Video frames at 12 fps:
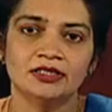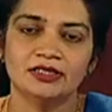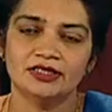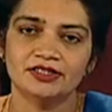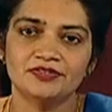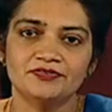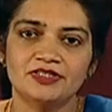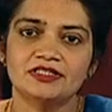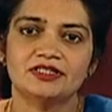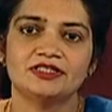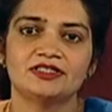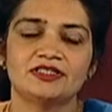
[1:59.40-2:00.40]
Let us first
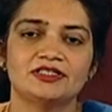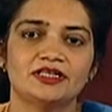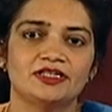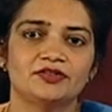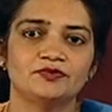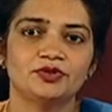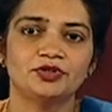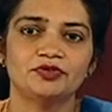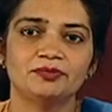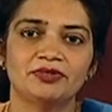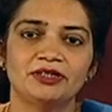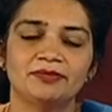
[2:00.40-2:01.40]
understand what do we
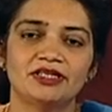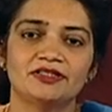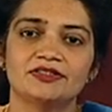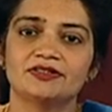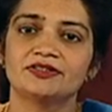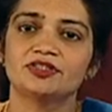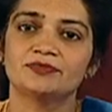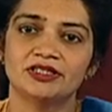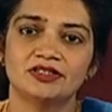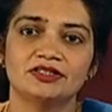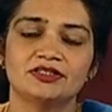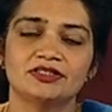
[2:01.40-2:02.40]
mean by research
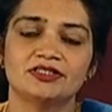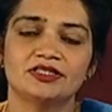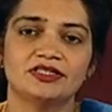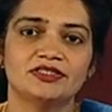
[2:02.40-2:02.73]
methods and